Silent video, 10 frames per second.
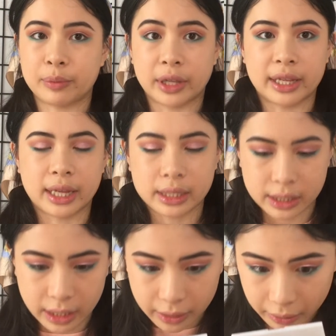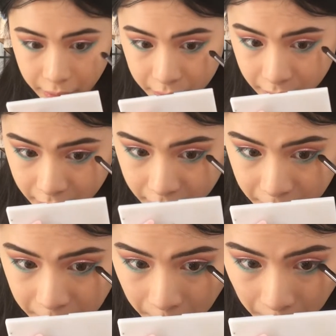blend that together a
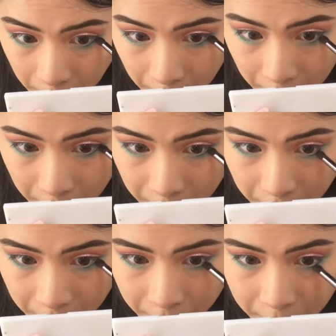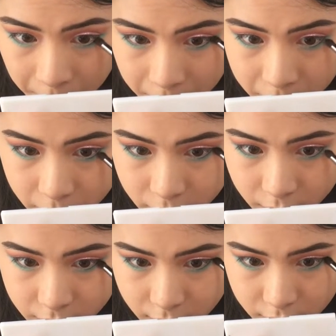little, just so
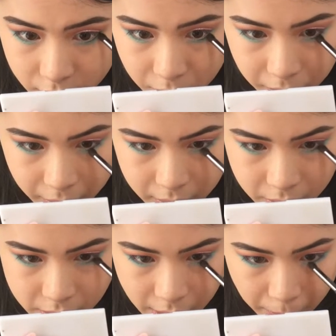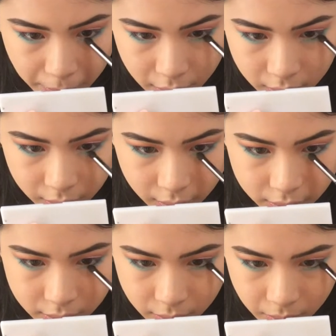it's not totally two separate colors.